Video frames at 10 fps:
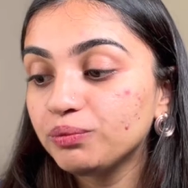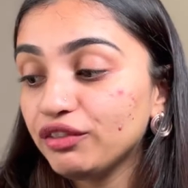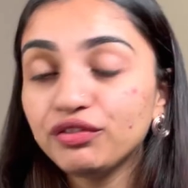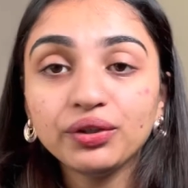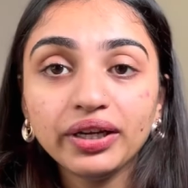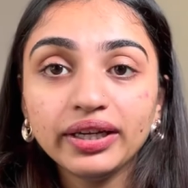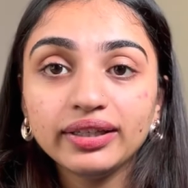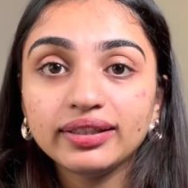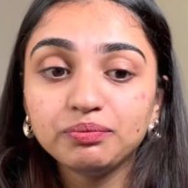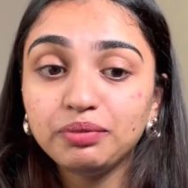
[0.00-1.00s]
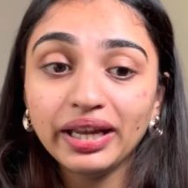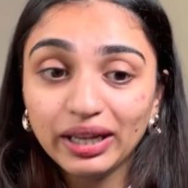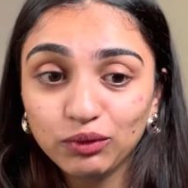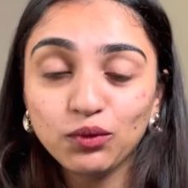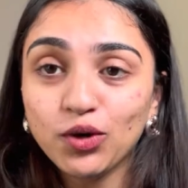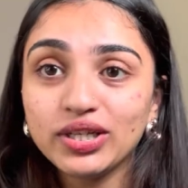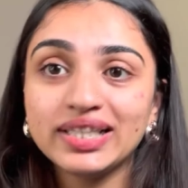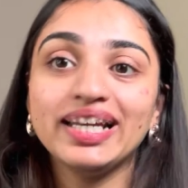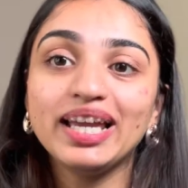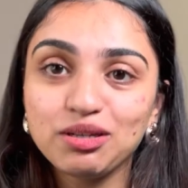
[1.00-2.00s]
if you get brainwashed
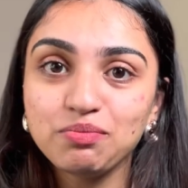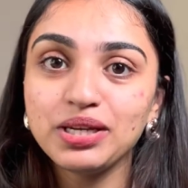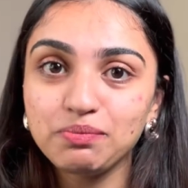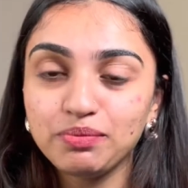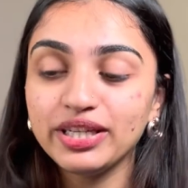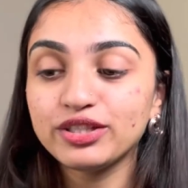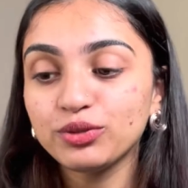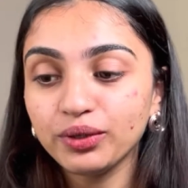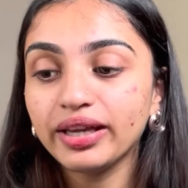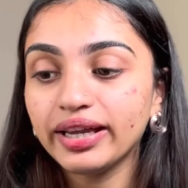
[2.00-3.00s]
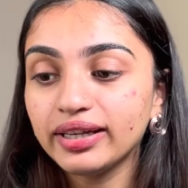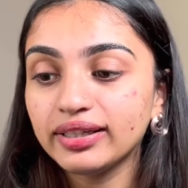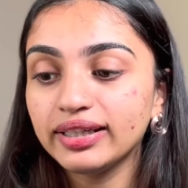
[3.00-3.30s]
like me, please don't get.